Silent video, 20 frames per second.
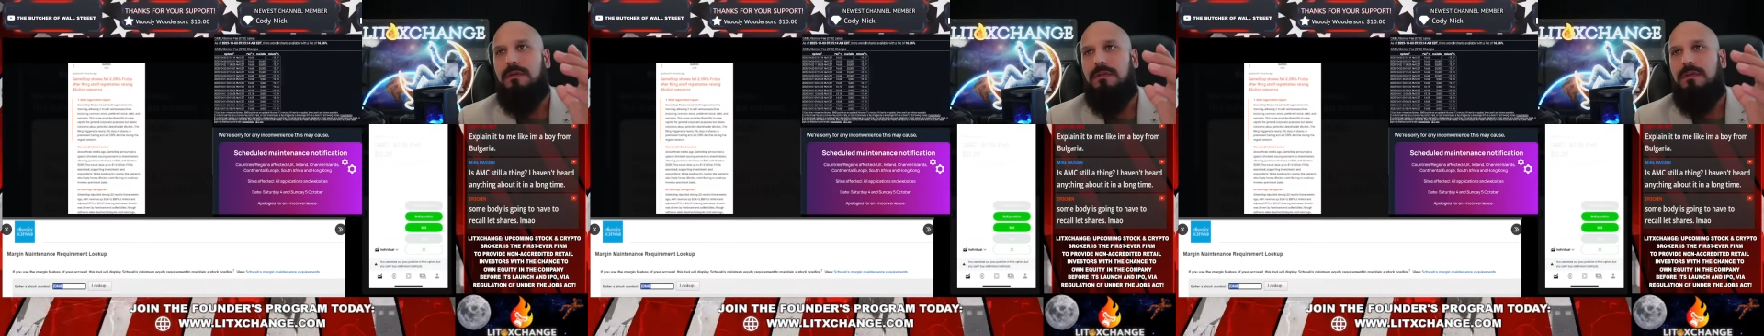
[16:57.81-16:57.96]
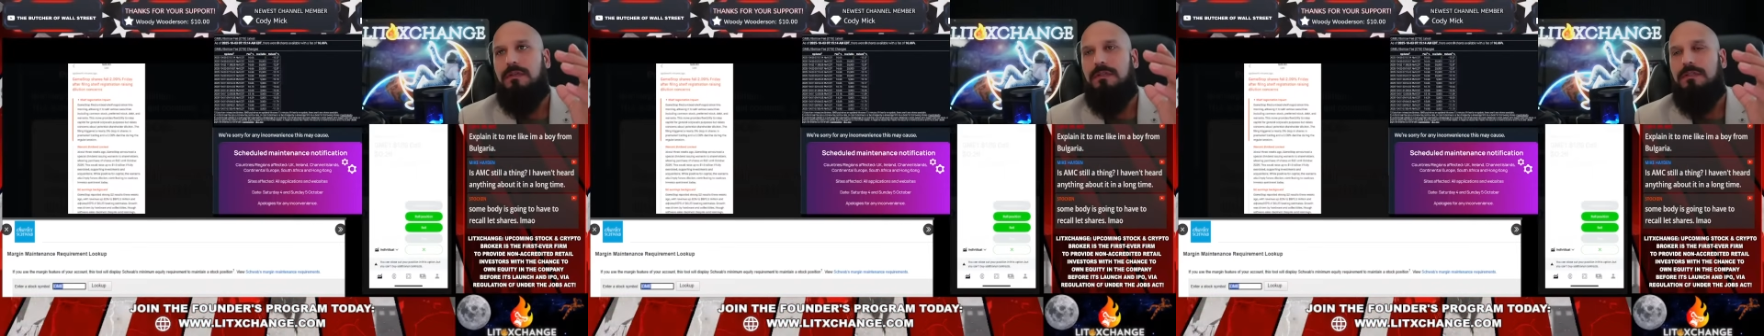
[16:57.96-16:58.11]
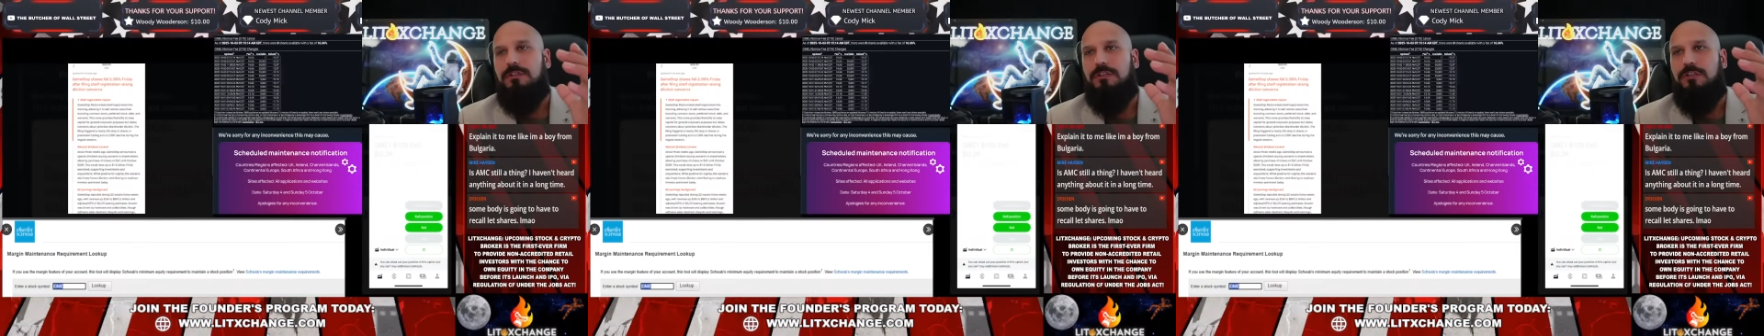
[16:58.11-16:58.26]

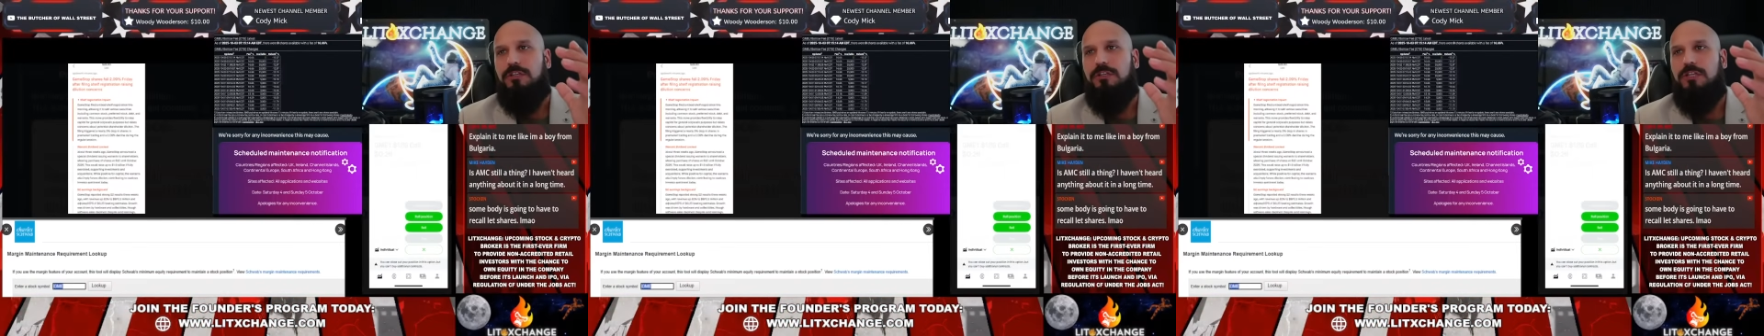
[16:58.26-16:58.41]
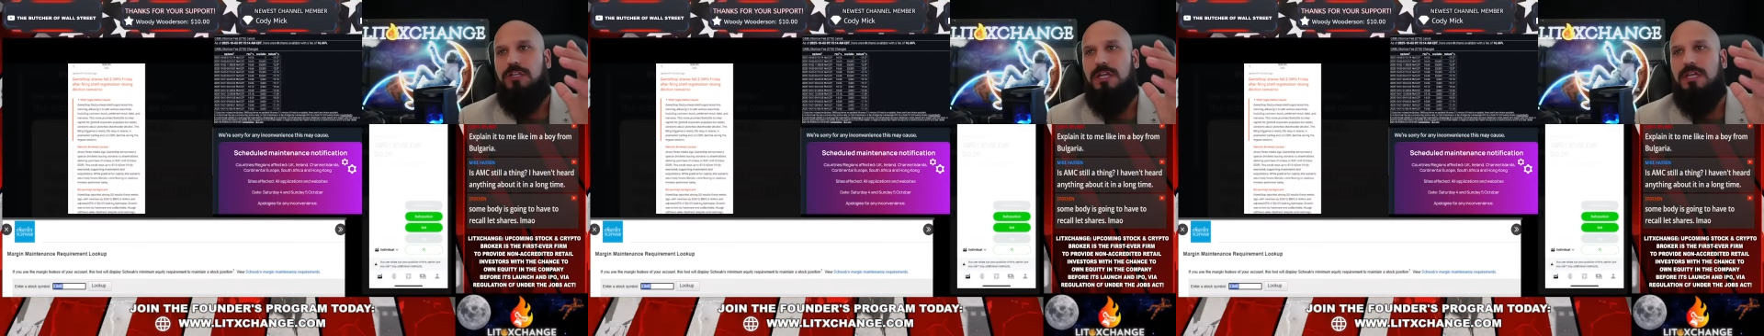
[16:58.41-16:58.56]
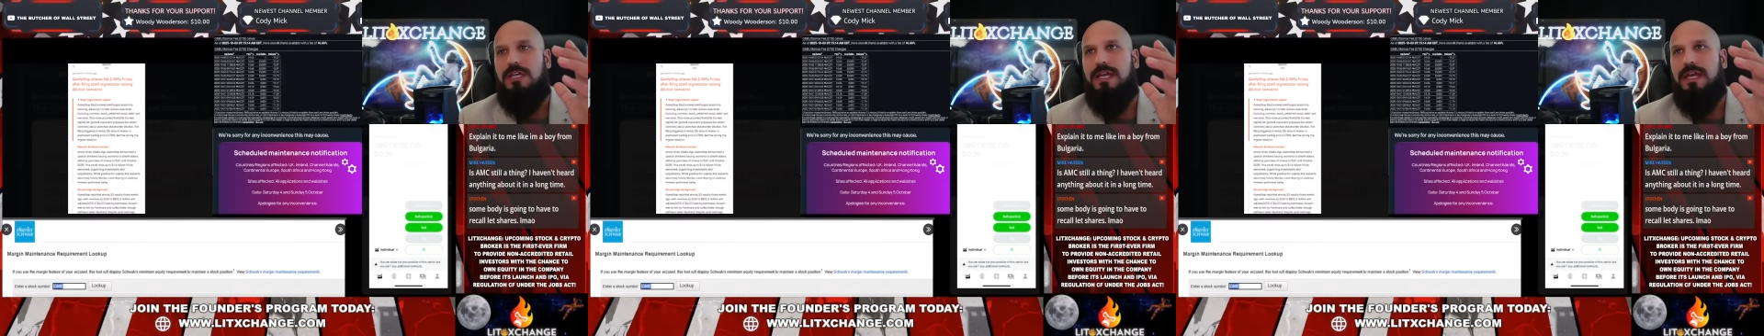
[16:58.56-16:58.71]
the
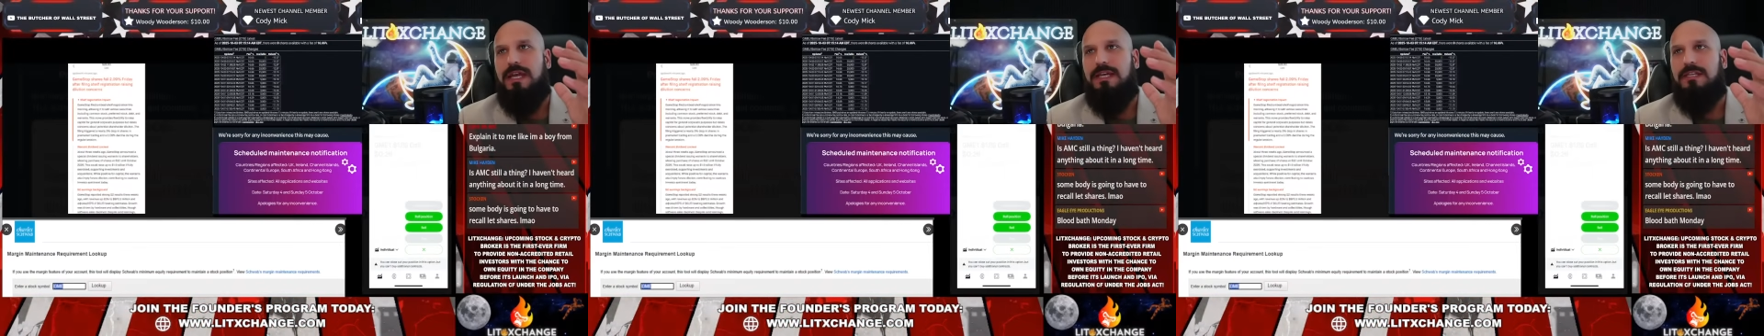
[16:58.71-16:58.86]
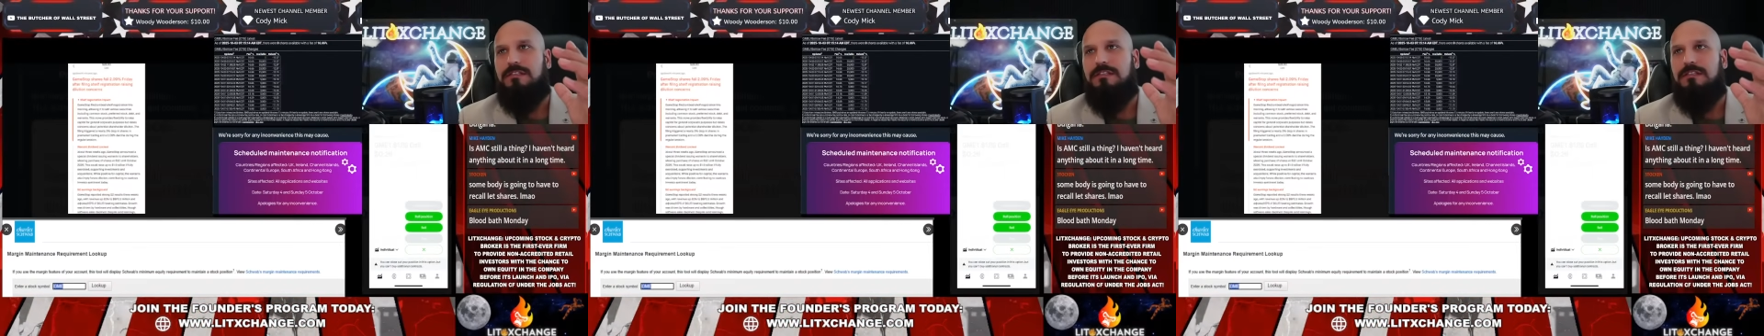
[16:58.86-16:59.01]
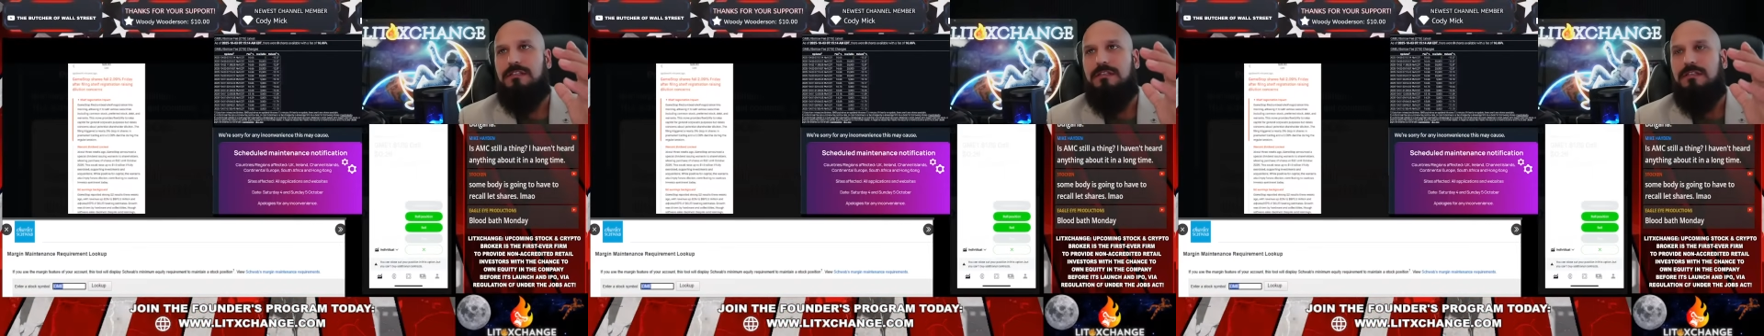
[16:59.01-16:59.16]

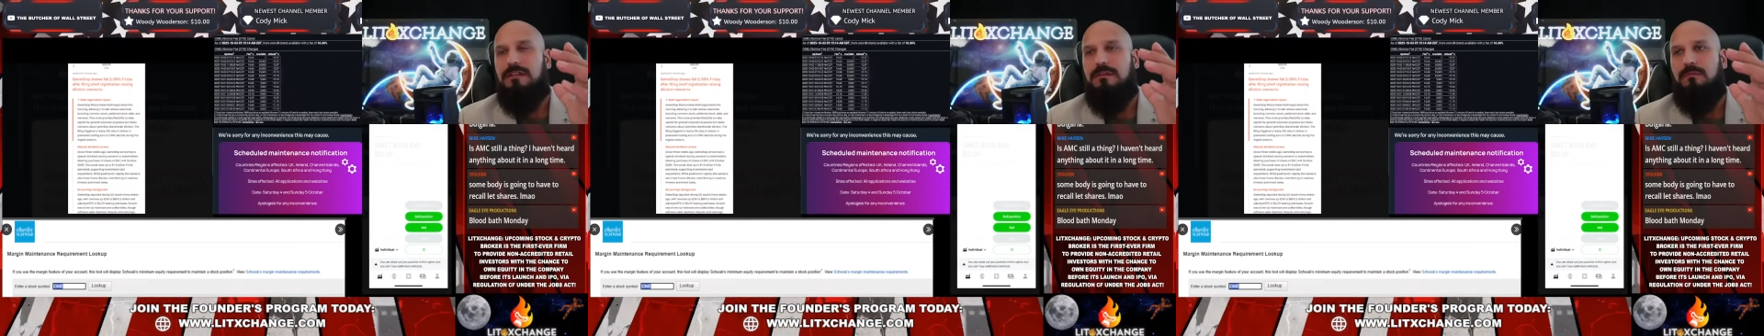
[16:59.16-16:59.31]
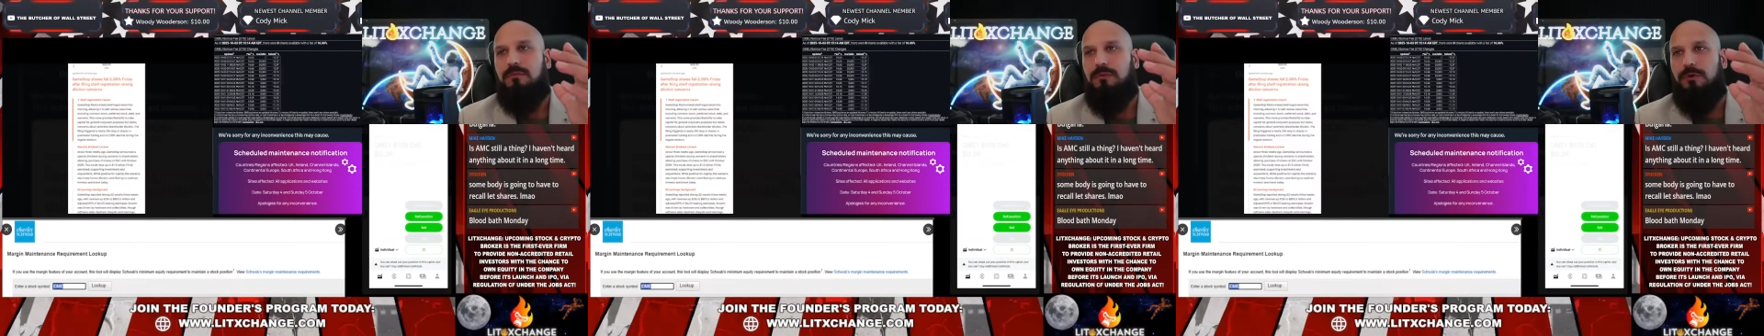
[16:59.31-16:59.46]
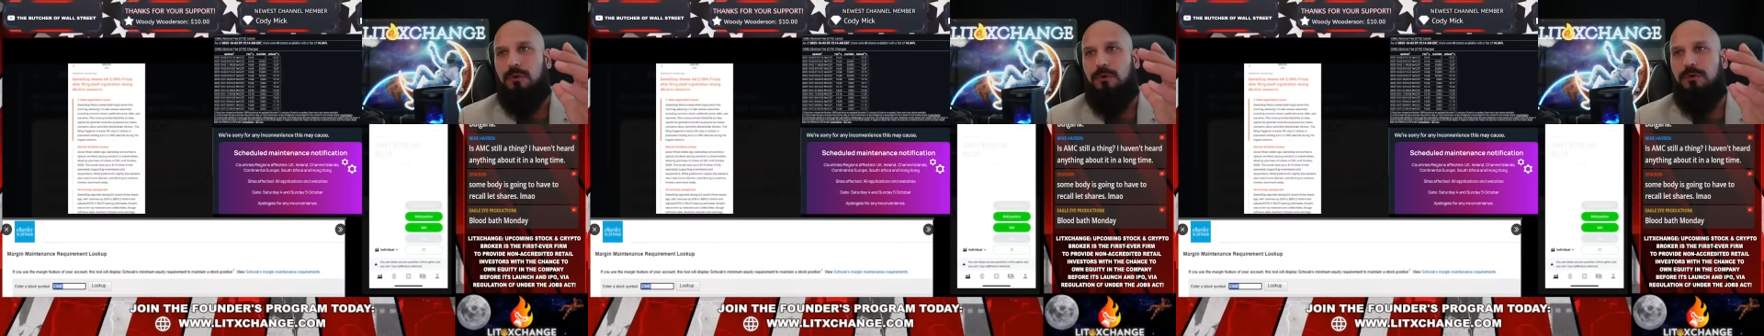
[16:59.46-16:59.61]
shitty-ass
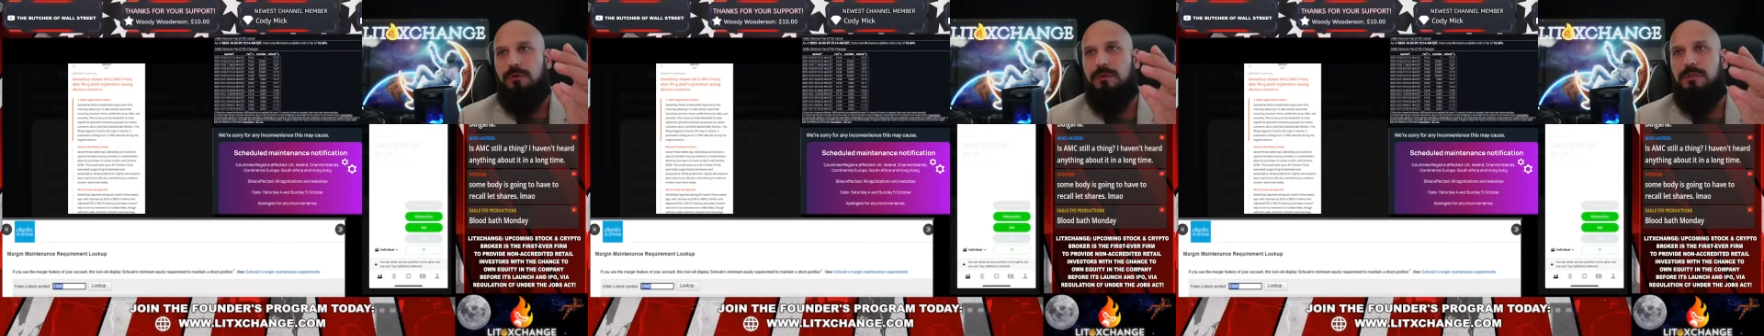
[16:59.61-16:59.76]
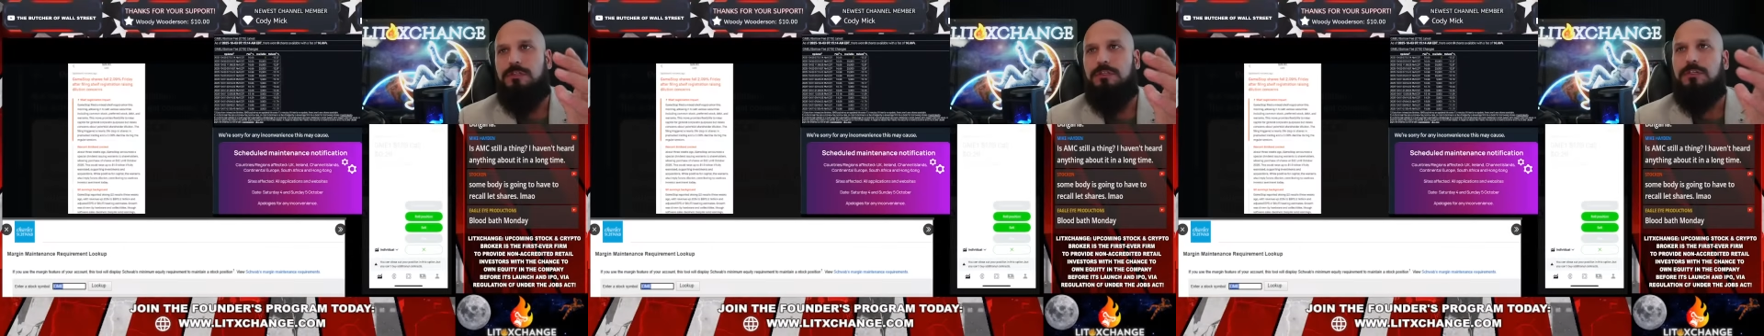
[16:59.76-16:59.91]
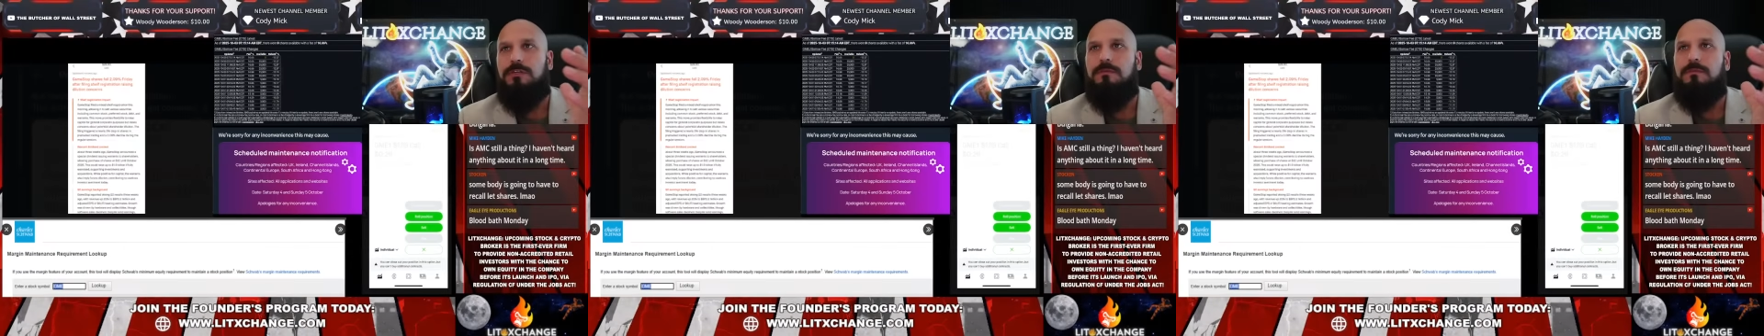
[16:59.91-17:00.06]

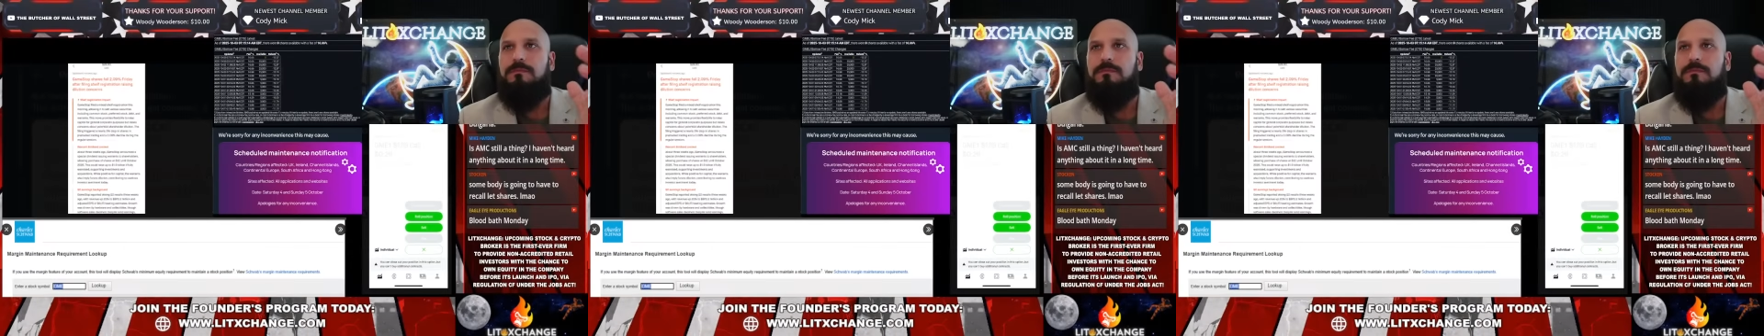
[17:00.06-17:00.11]
brokerage